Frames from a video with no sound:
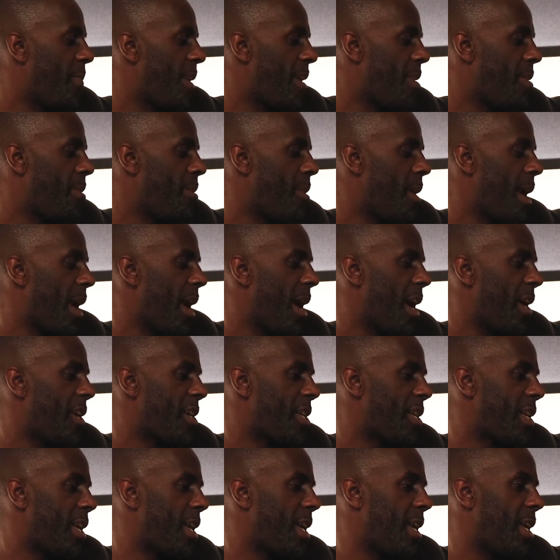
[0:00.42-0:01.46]
been
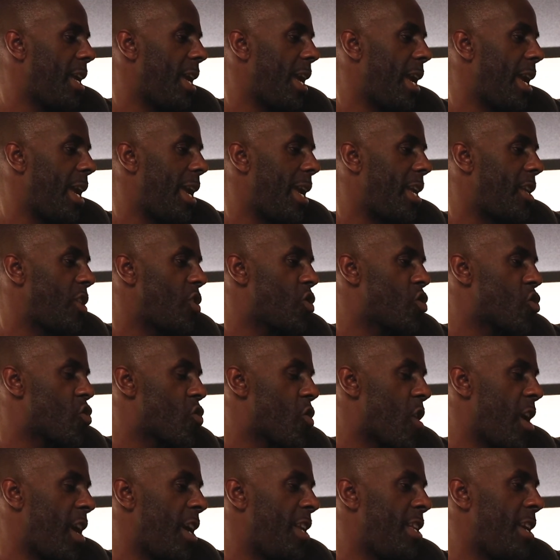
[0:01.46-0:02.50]
actually
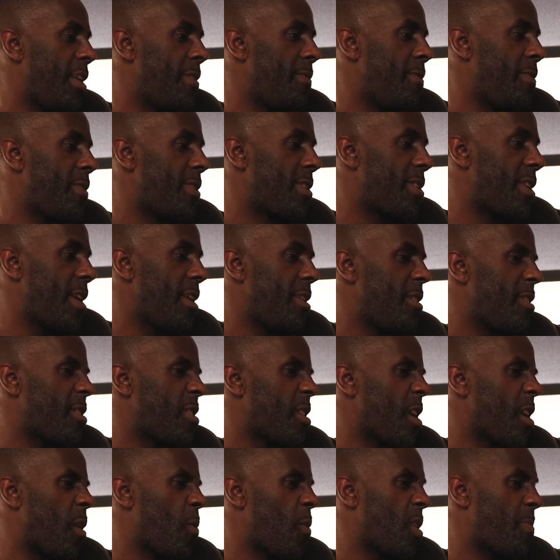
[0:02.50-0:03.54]
training
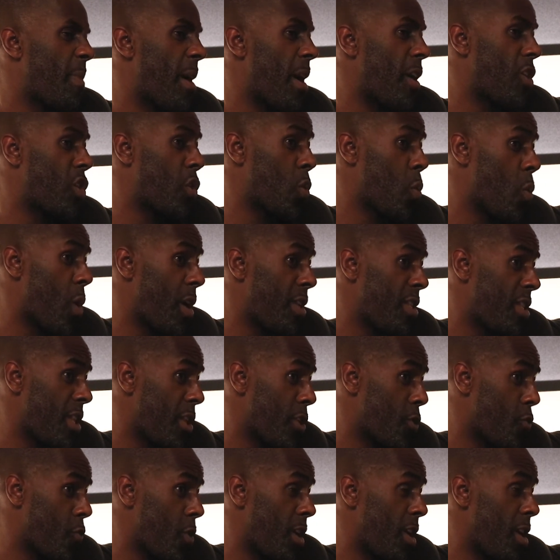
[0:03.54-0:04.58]
since I was about
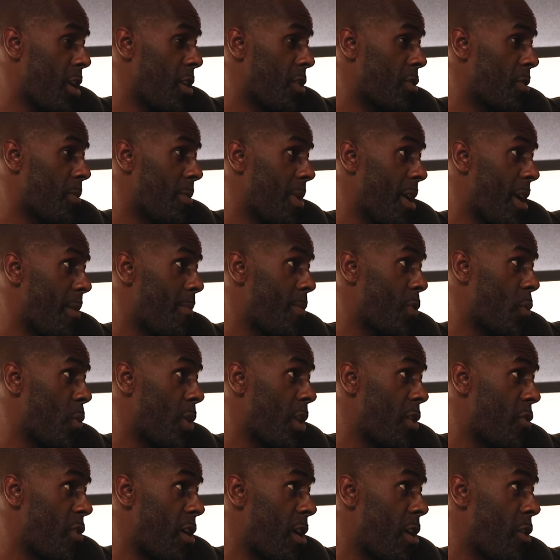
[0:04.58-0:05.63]
23 years
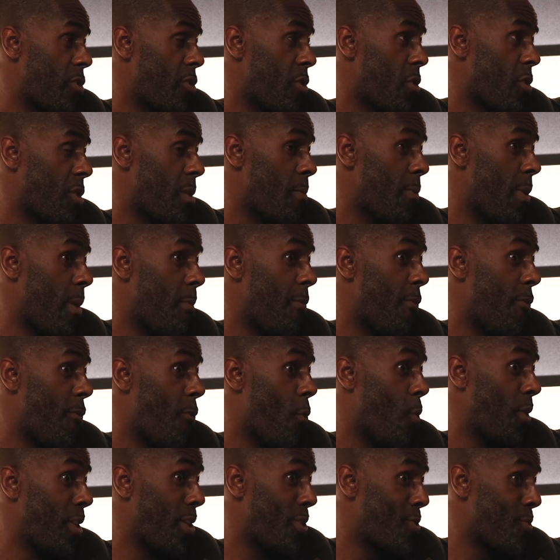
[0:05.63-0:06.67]
old. I'm
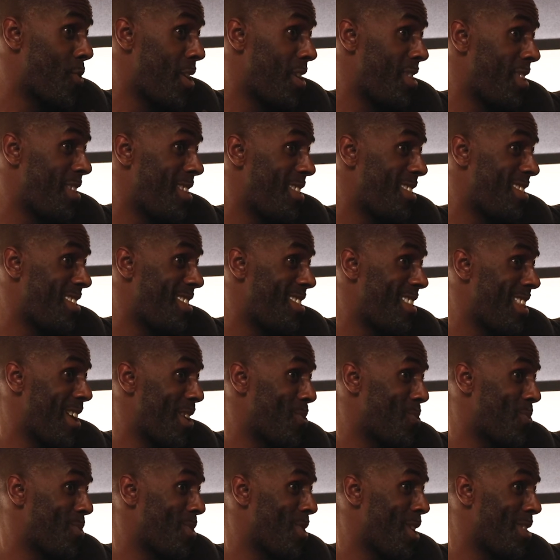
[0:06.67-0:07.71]
43
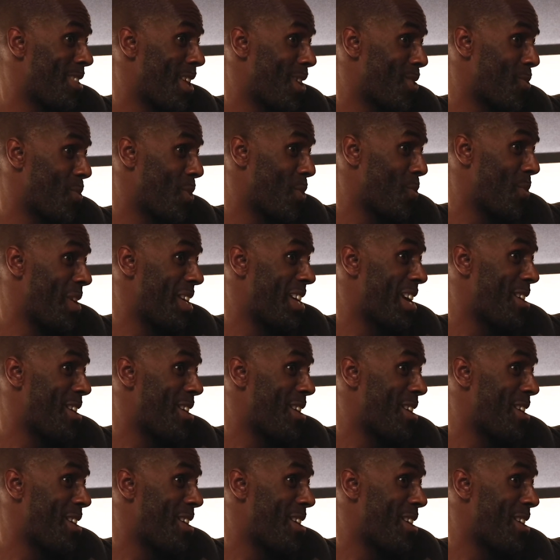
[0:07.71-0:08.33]
the week